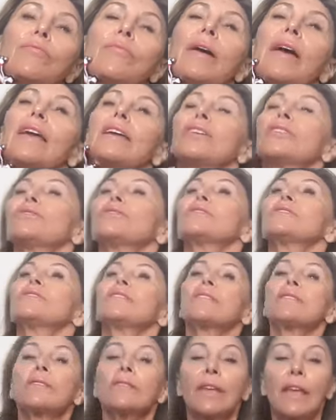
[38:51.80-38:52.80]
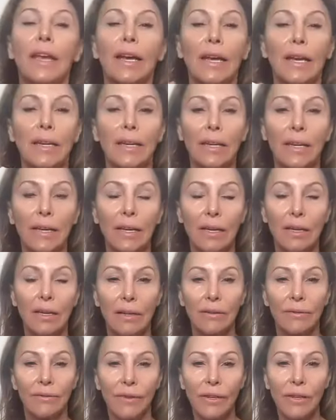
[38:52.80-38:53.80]
but you still get
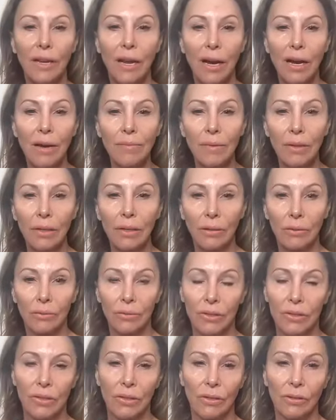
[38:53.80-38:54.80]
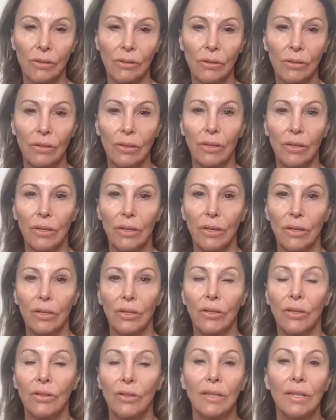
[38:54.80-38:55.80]
a phenomenal result
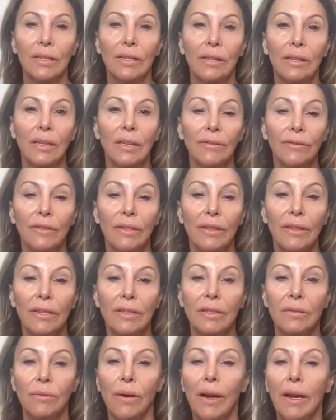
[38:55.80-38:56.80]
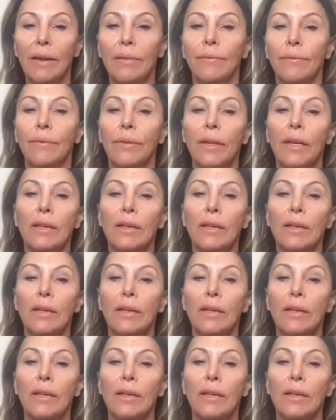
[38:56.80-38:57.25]
using the lift this way.